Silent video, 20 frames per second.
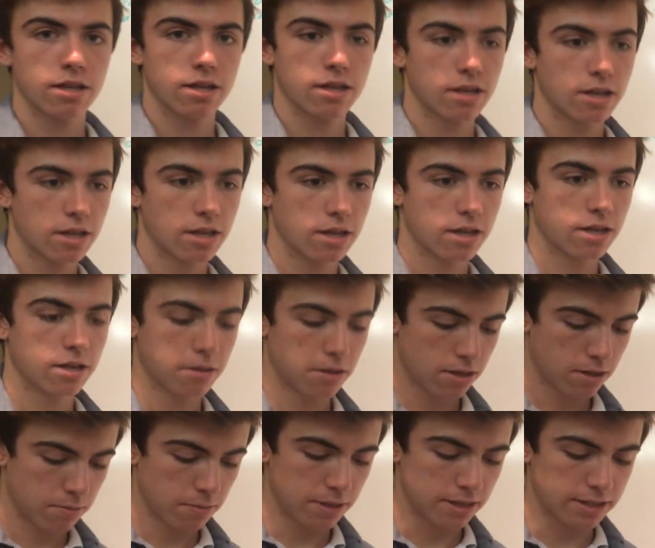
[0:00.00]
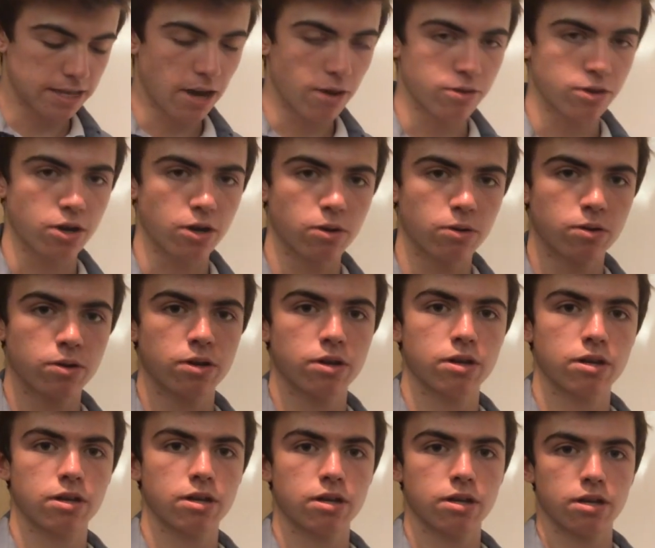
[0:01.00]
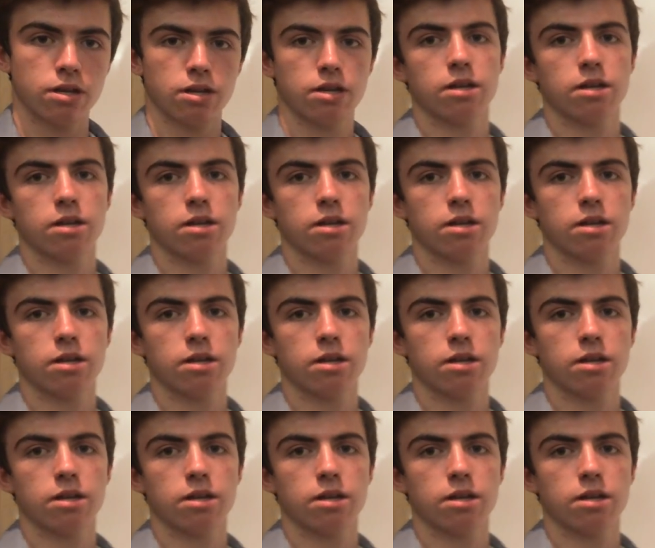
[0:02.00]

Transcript: Thank you. Peace out, you Professor